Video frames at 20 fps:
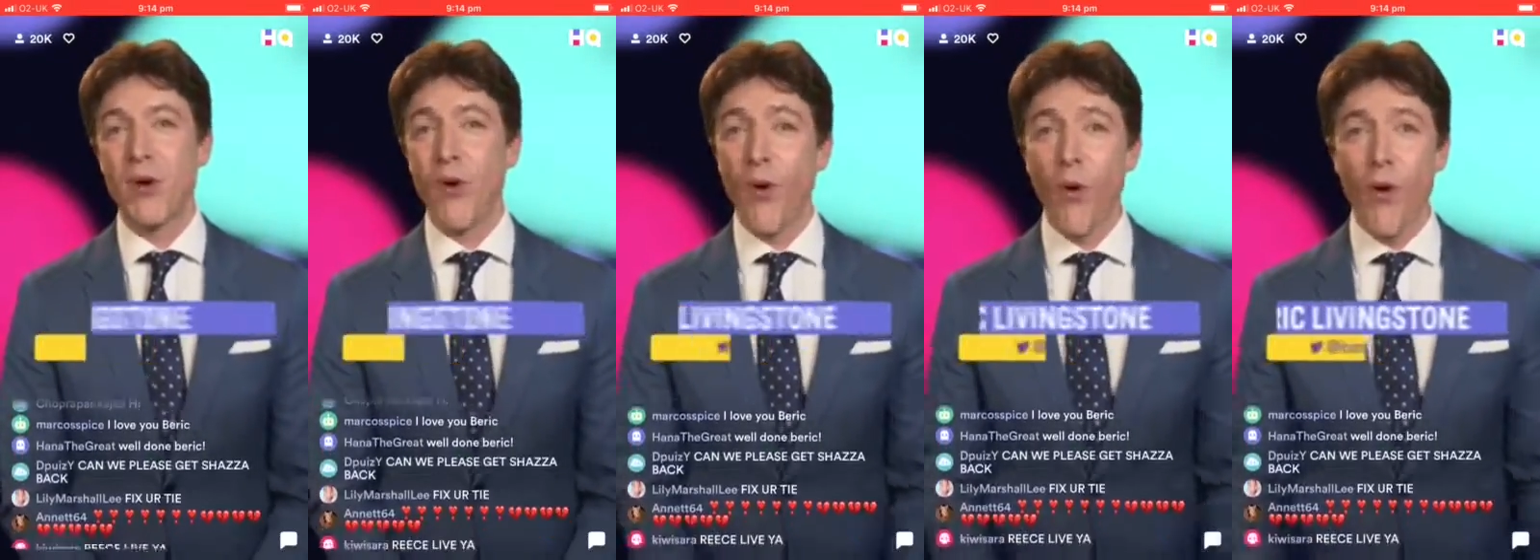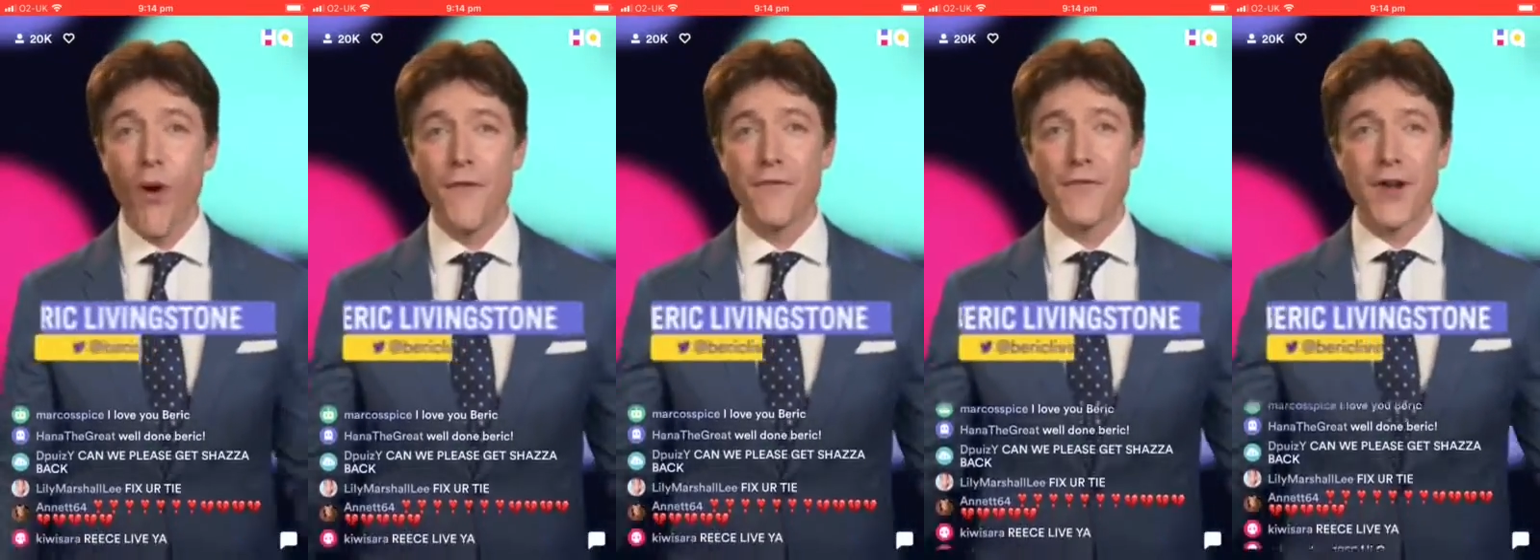
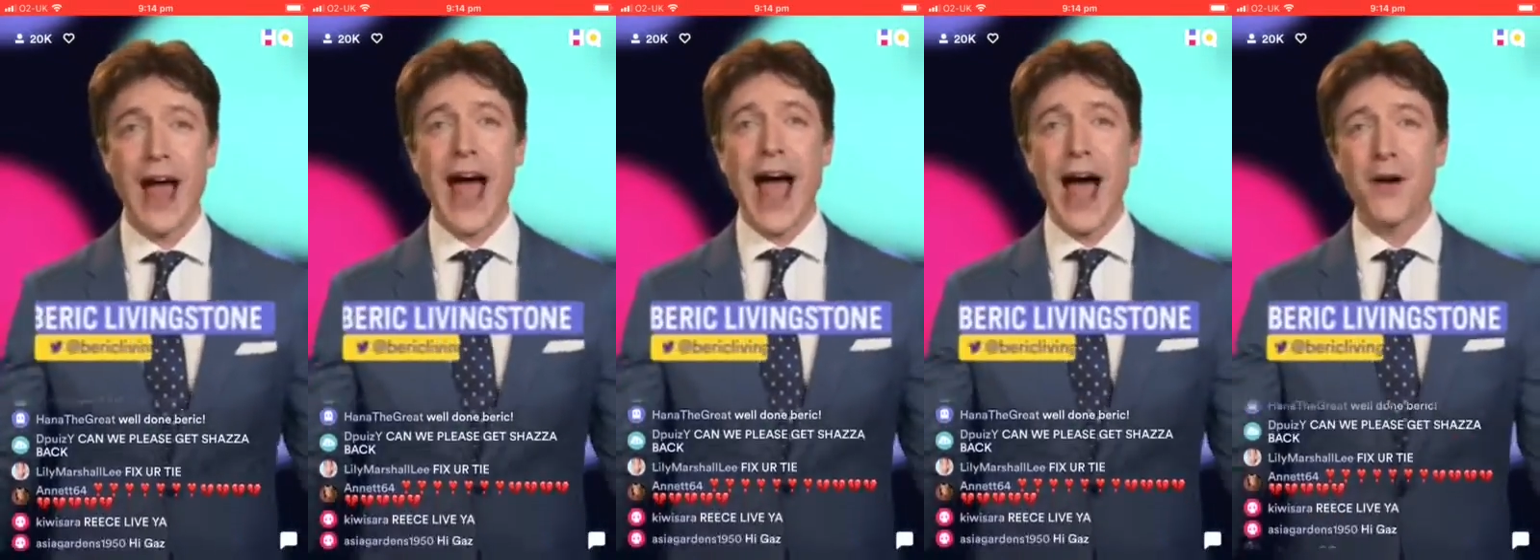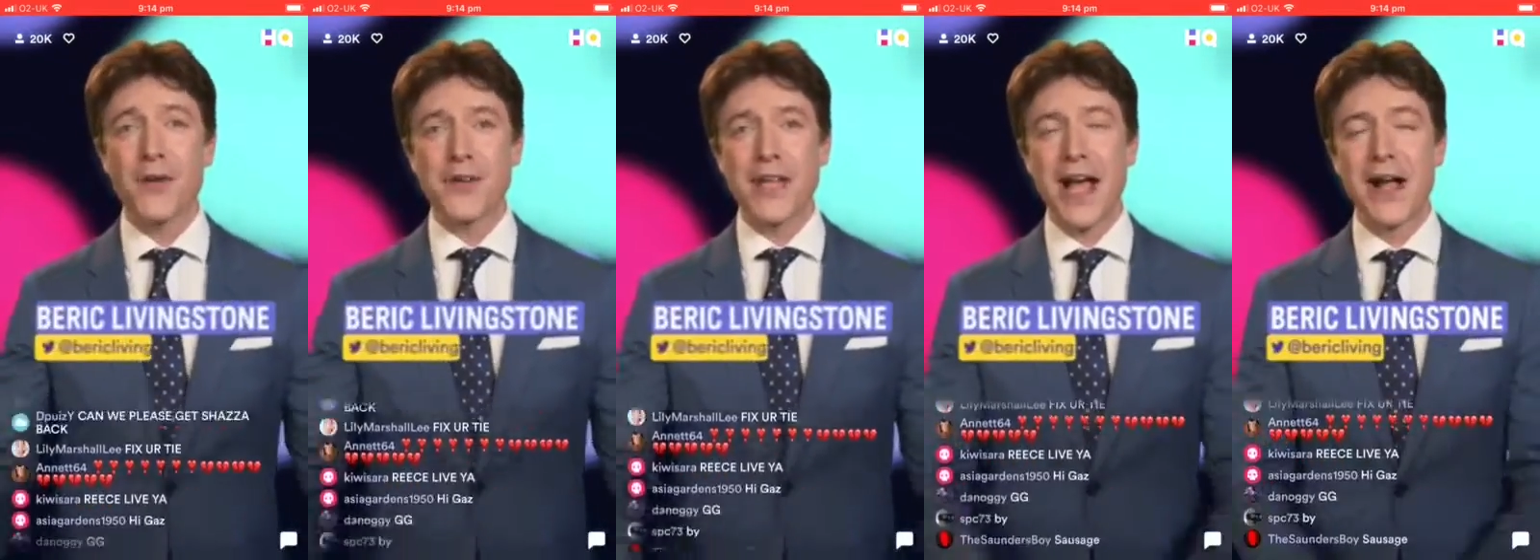or for
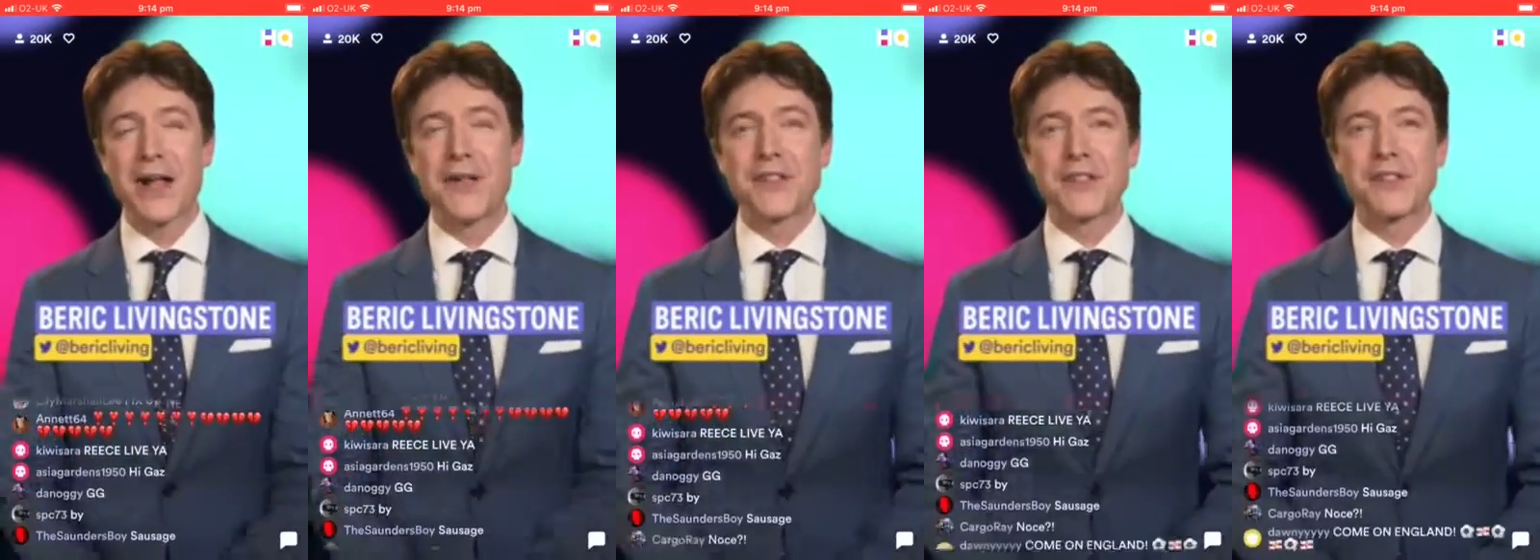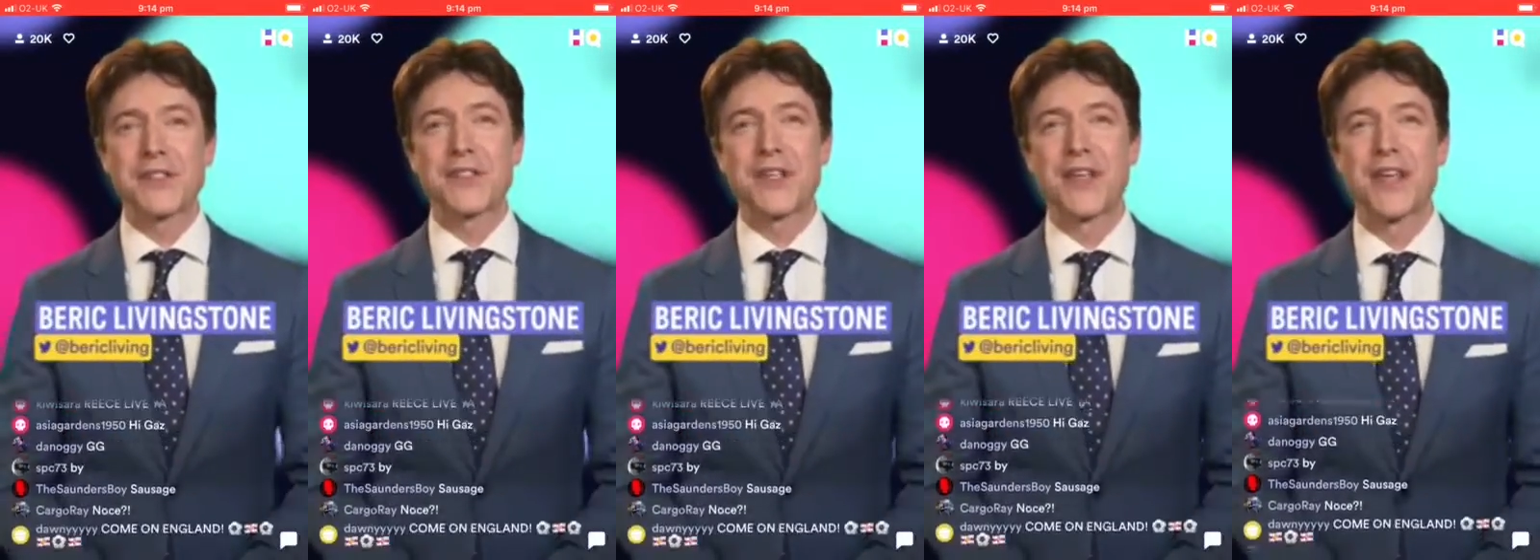out
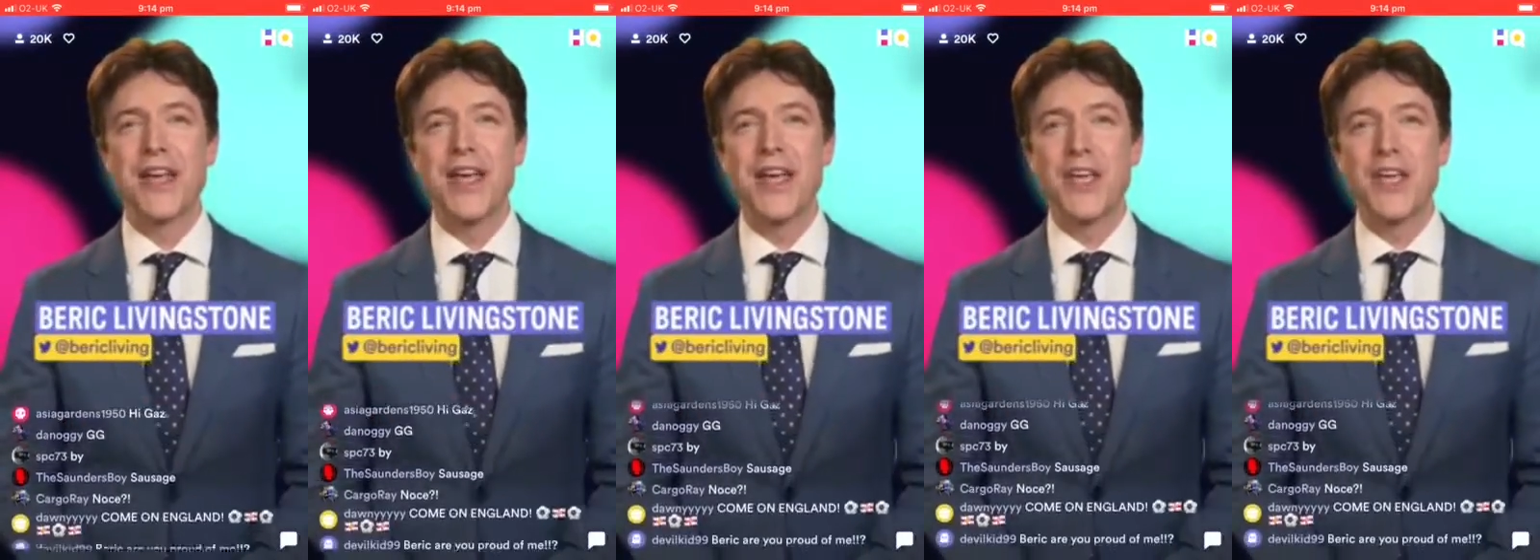else,